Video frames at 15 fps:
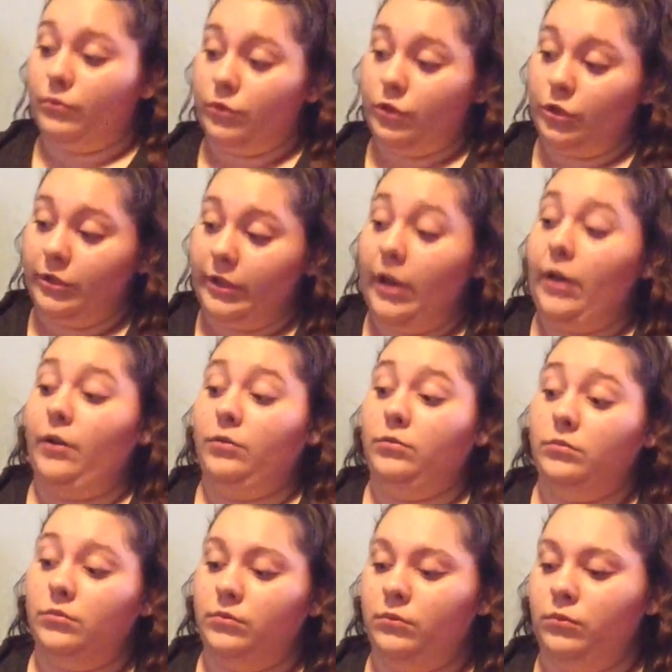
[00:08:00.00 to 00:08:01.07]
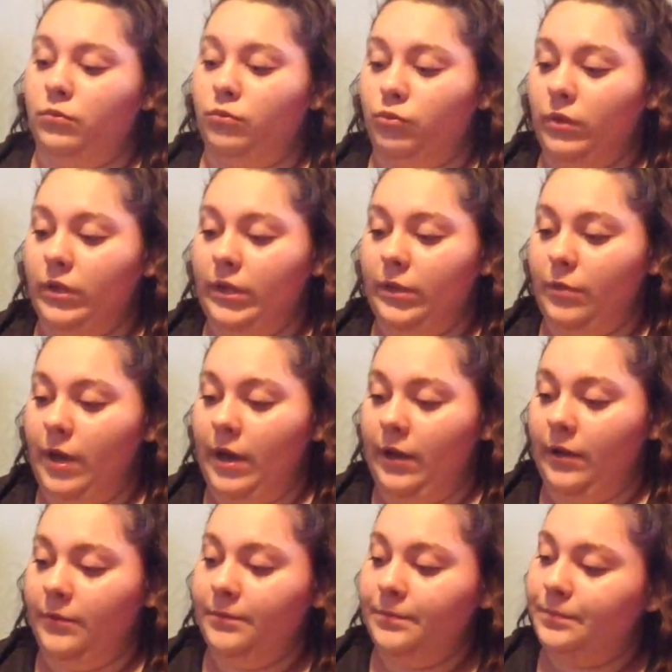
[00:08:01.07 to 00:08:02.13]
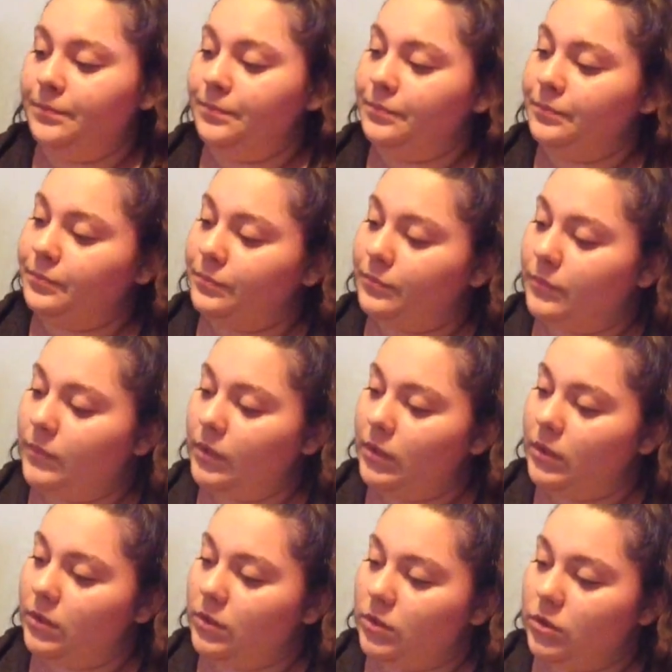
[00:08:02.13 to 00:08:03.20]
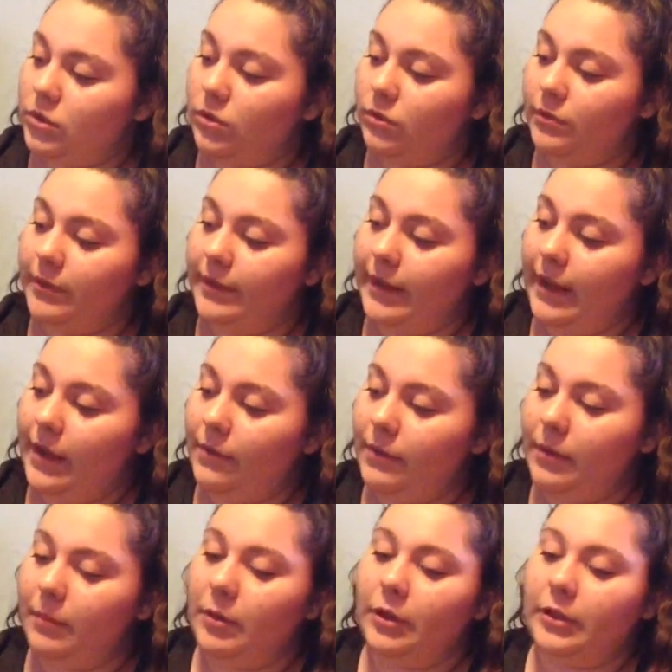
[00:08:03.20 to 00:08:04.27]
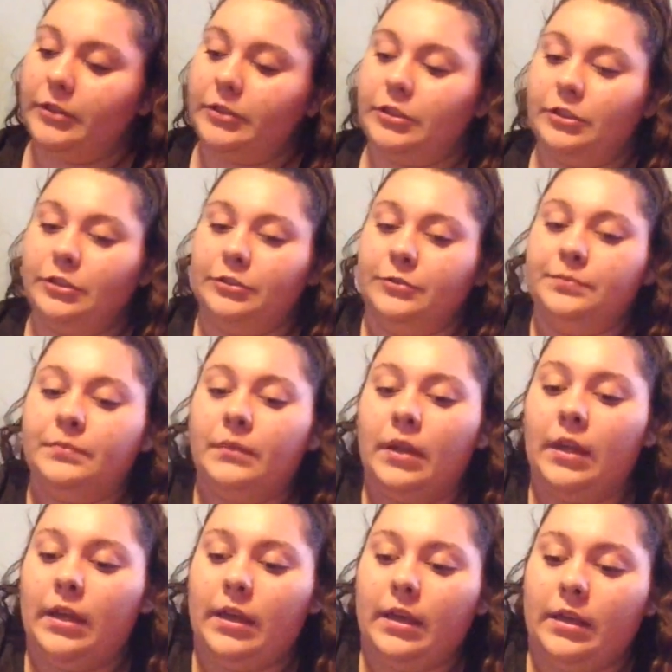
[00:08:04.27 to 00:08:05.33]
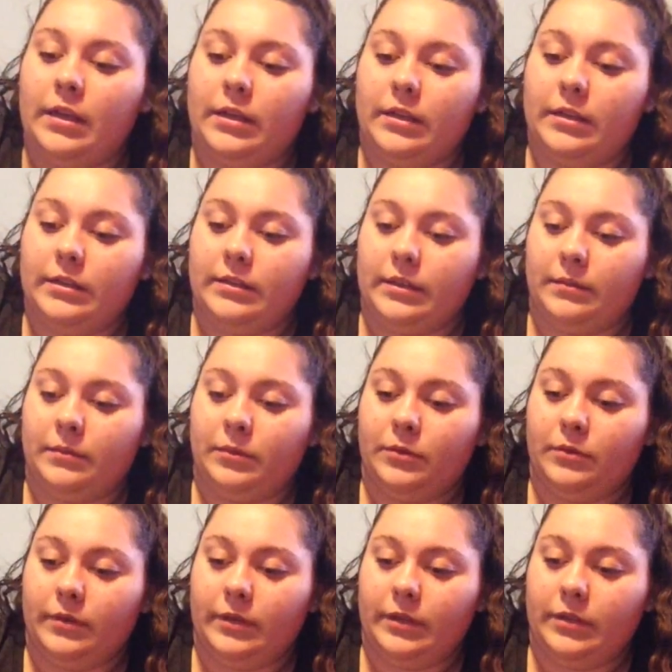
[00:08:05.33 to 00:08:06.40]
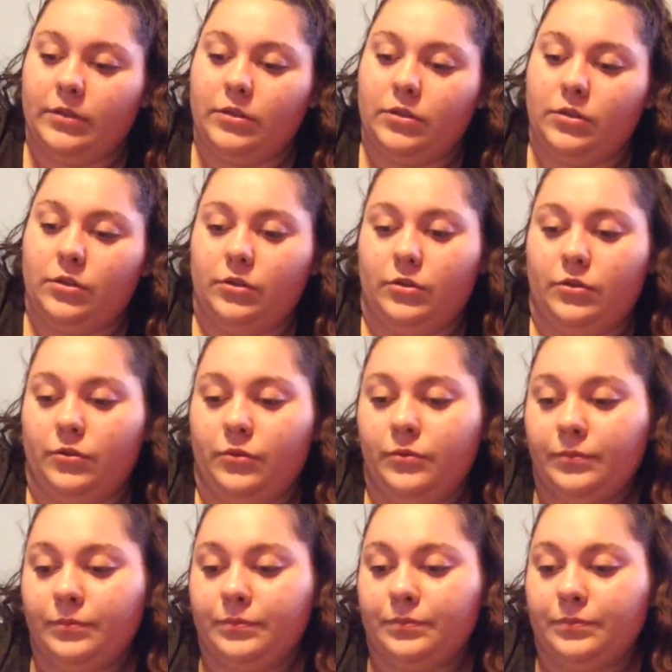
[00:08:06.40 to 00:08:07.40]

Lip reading: turned out really well. So now what I'm going to do is I'm going to,